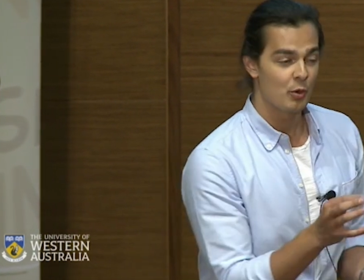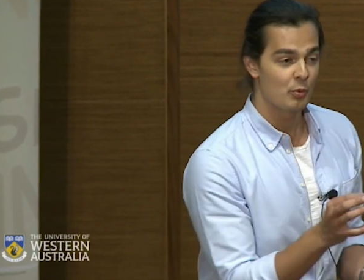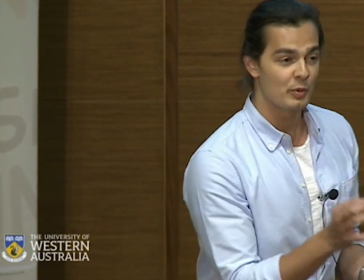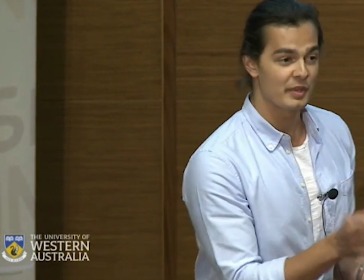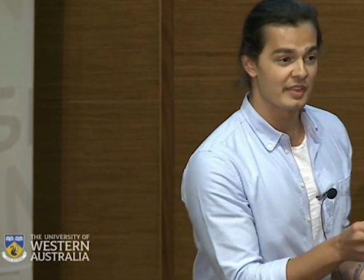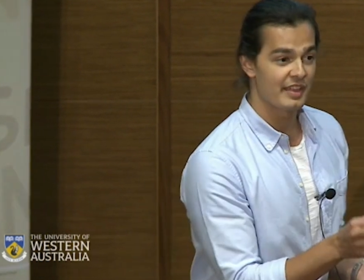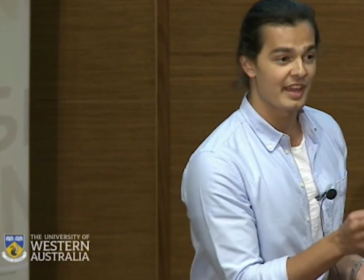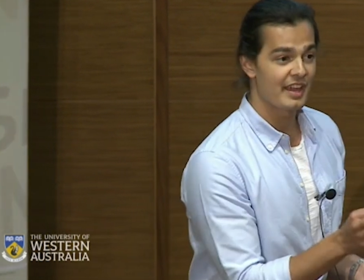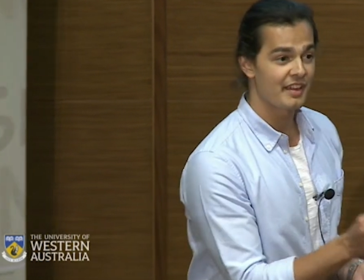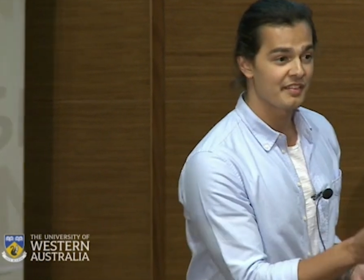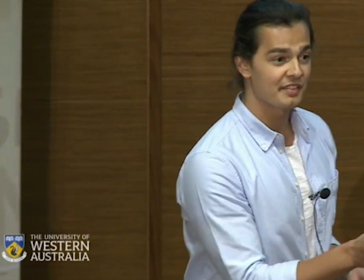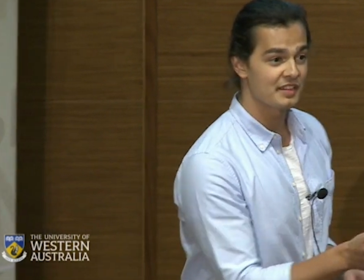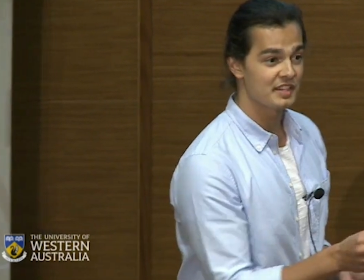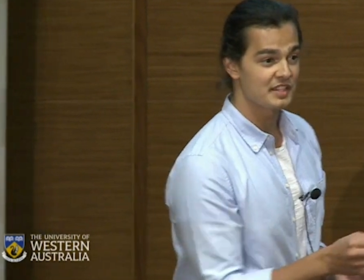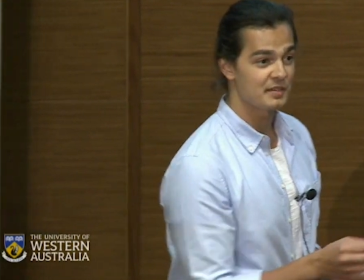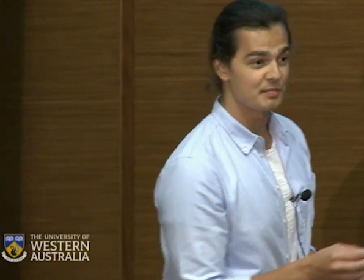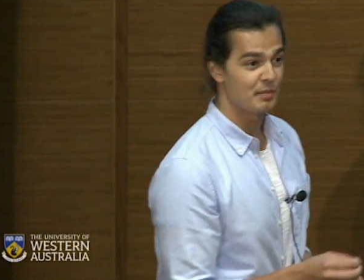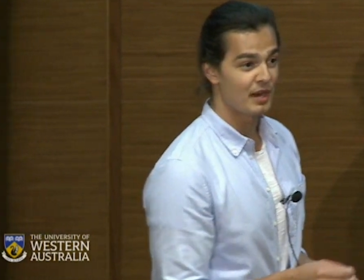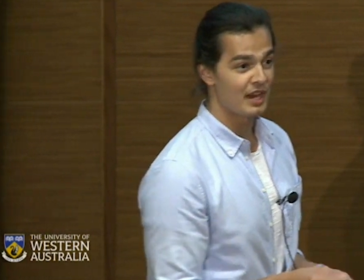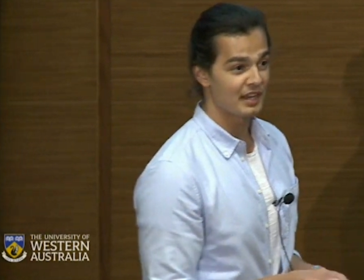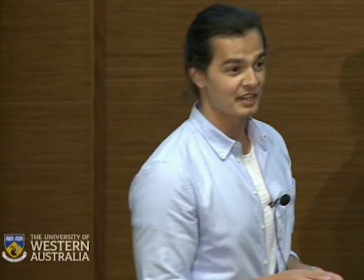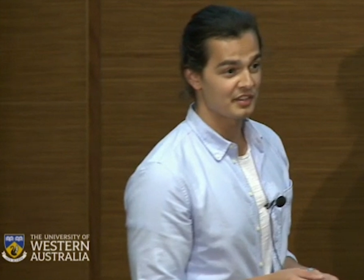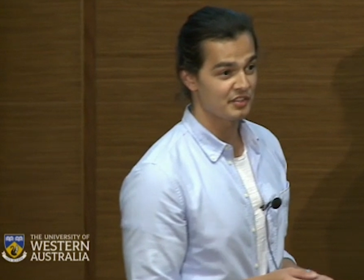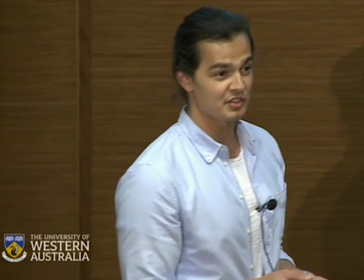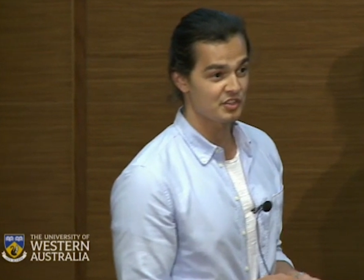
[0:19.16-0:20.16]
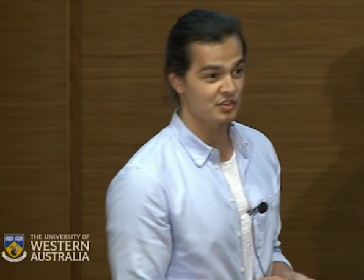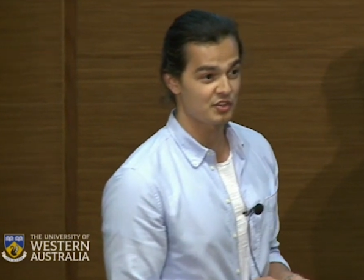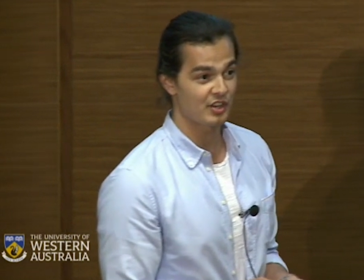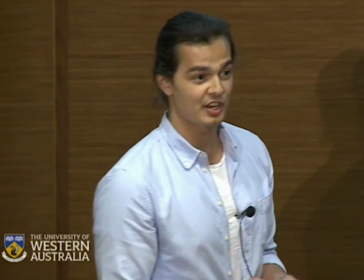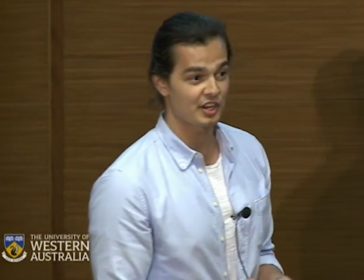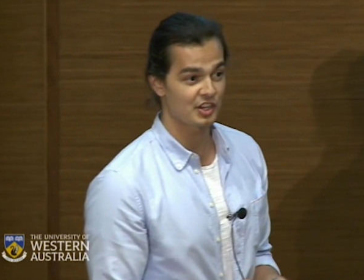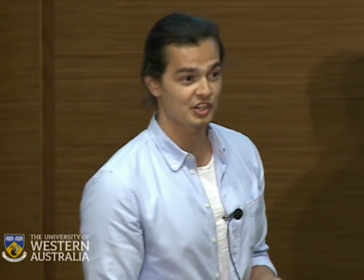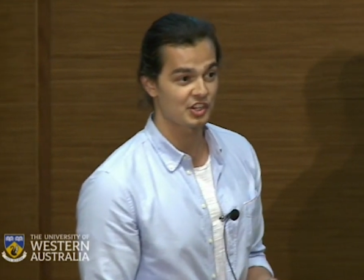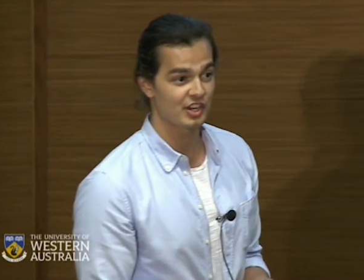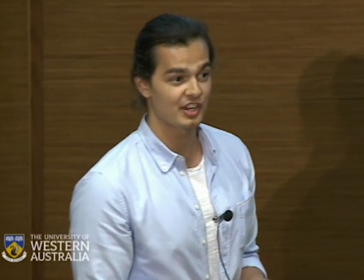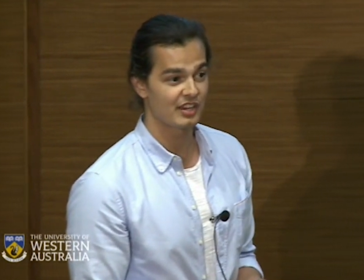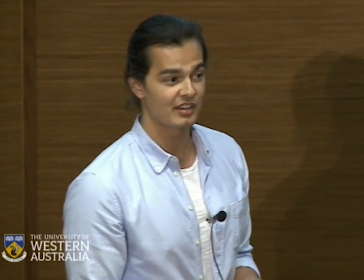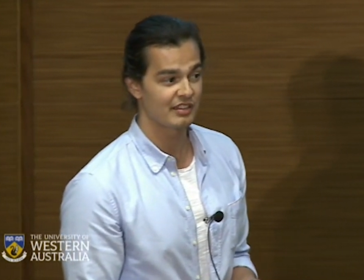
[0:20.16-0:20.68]
Without this myelin
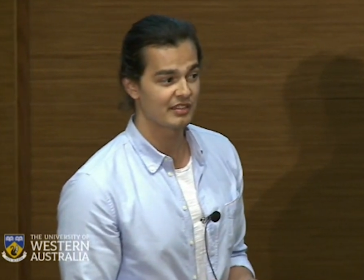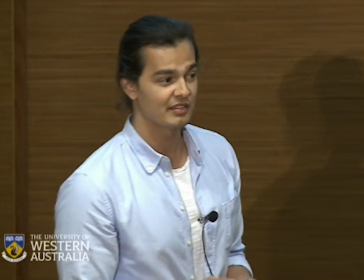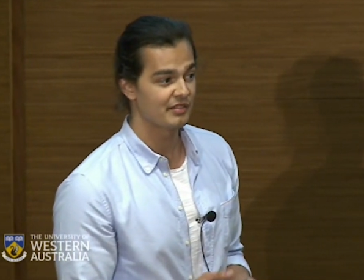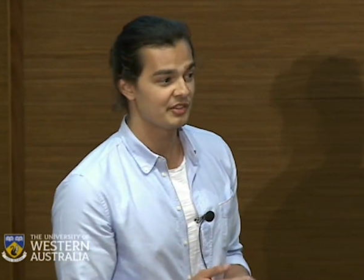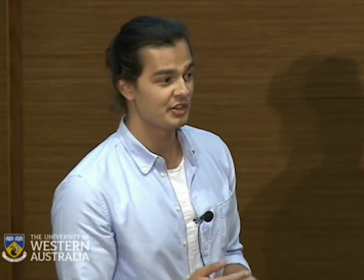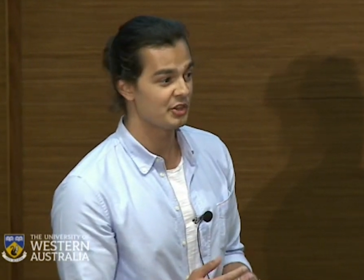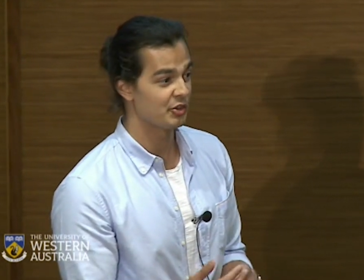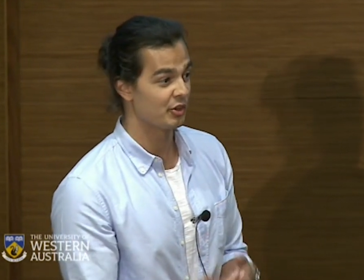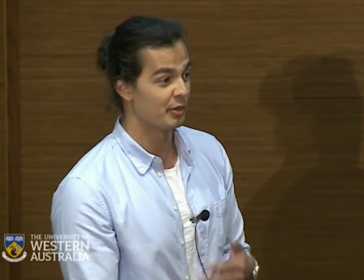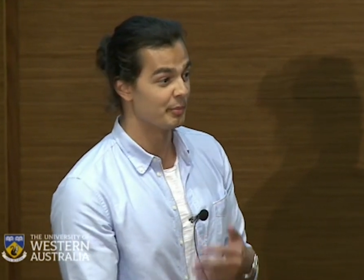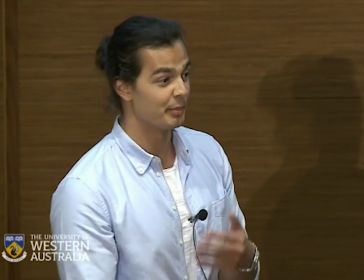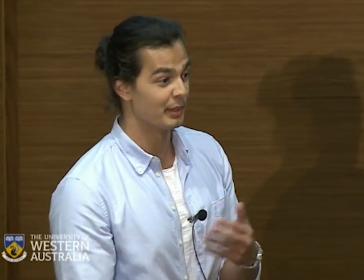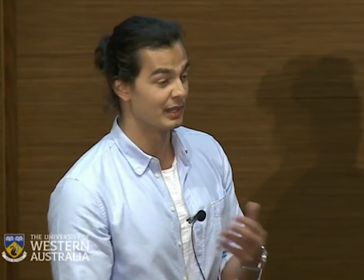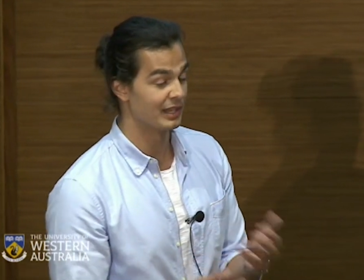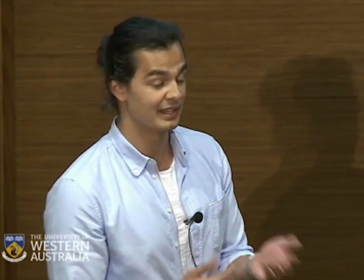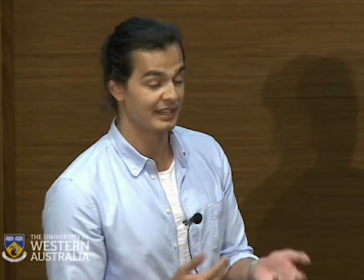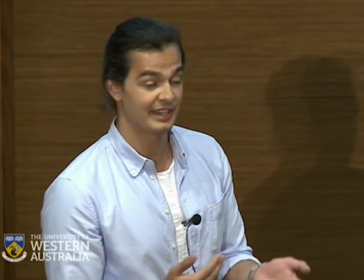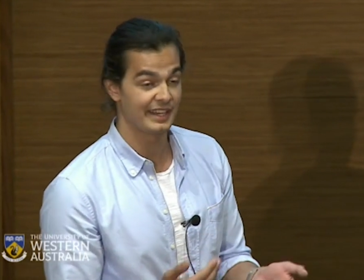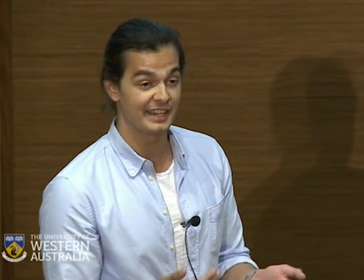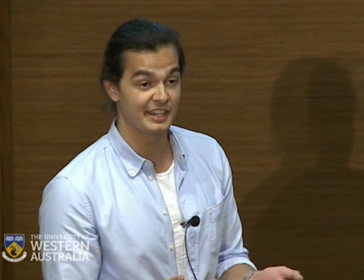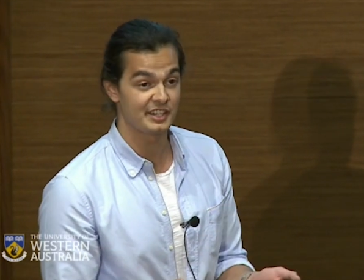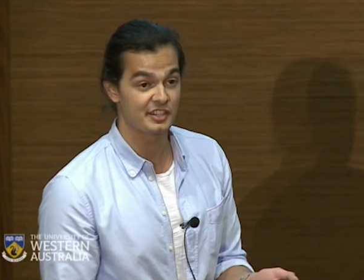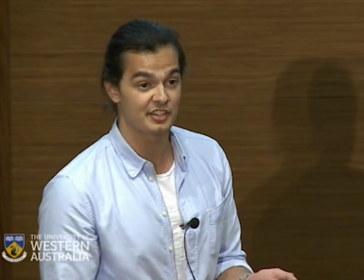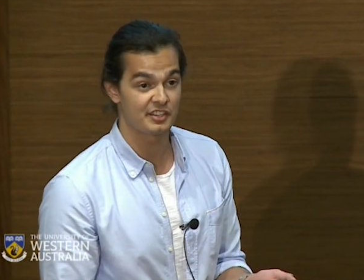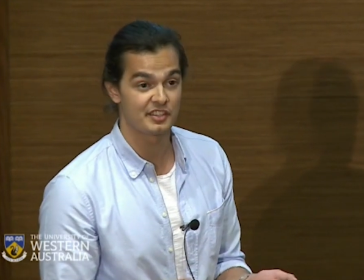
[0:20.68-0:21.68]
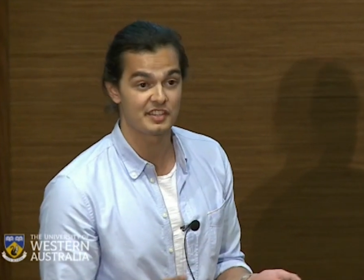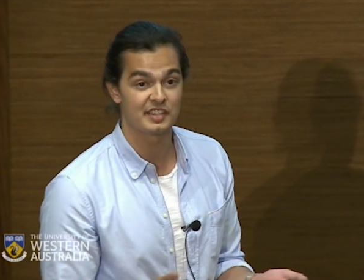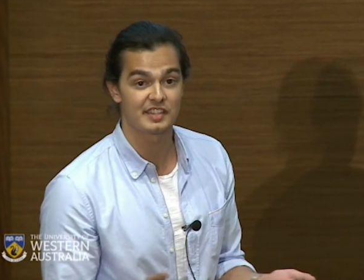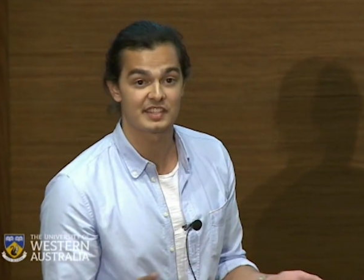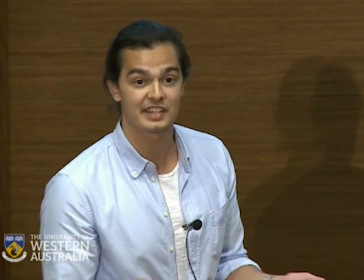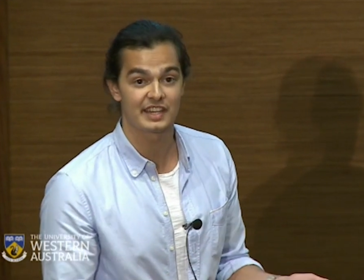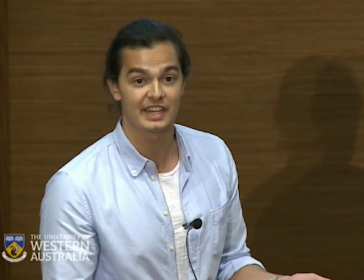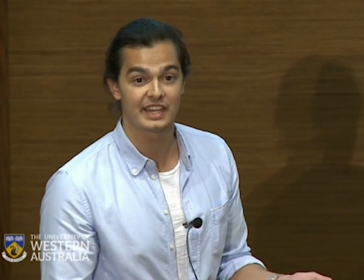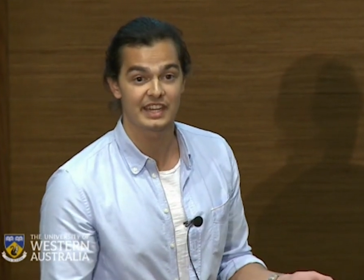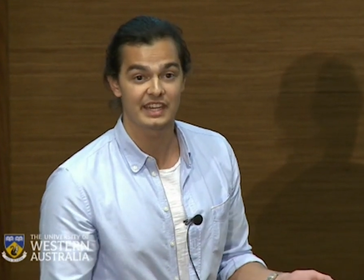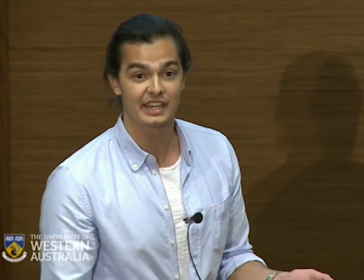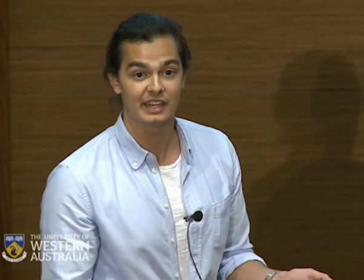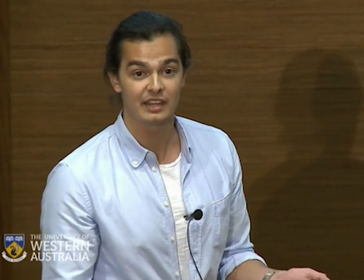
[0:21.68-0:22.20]
structure, your ability to
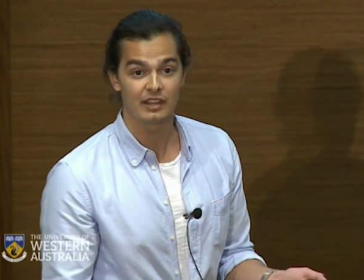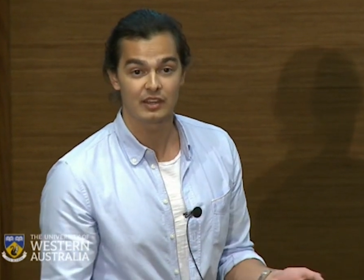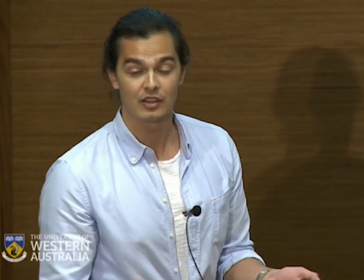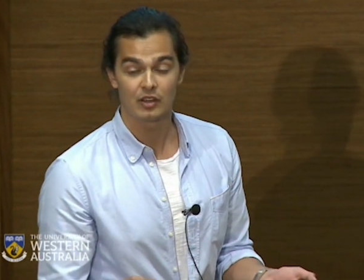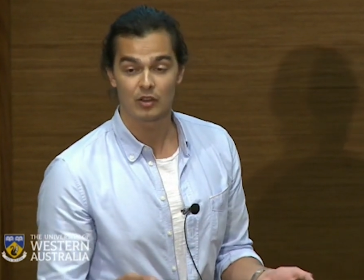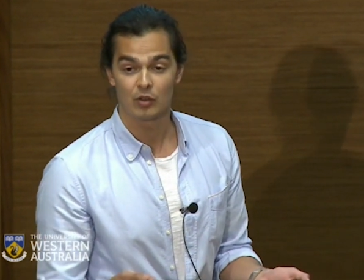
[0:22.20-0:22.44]
see,